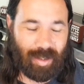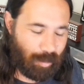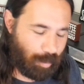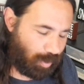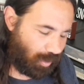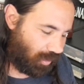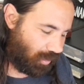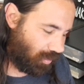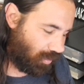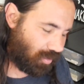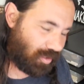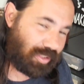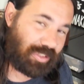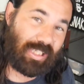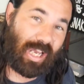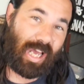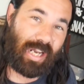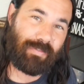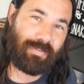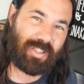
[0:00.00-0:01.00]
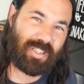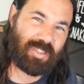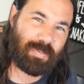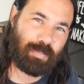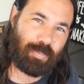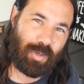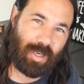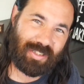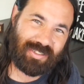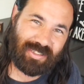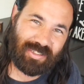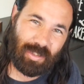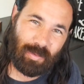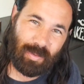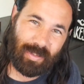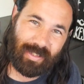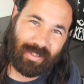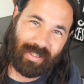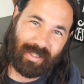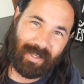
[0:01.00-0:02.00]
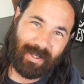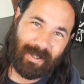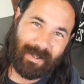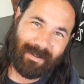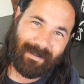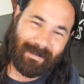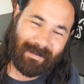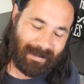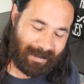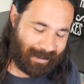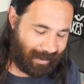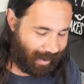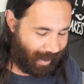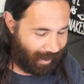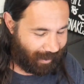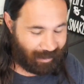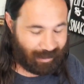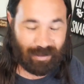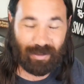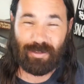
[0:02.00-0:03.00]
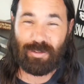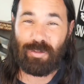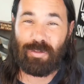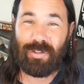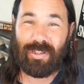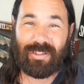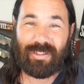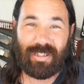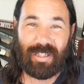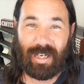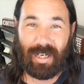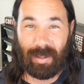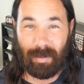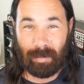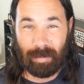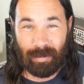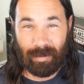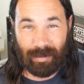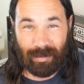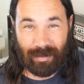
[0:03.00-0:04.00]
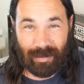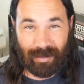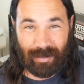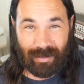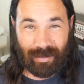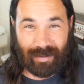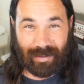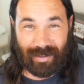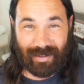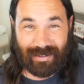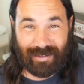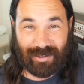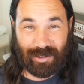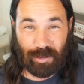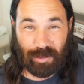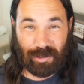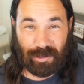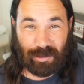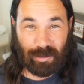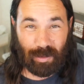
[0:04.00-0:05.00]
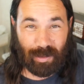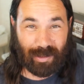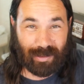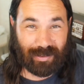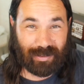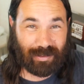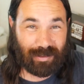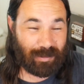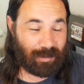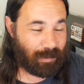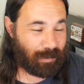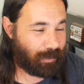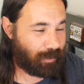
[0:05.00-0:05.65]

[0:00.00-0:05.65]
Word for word: put a little shot of espresso in there and it'll do the job. It's your choice.